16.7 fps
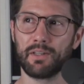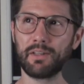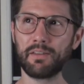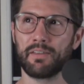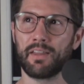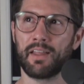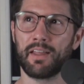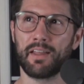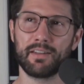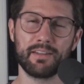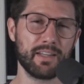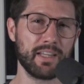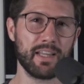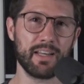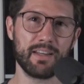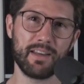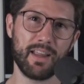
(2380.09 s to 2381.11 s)
that
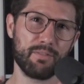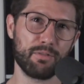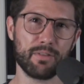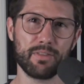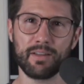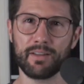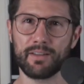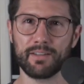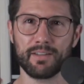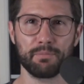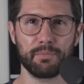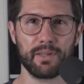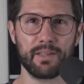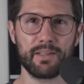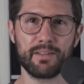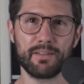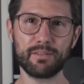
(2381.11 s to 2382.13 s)
need everything to be,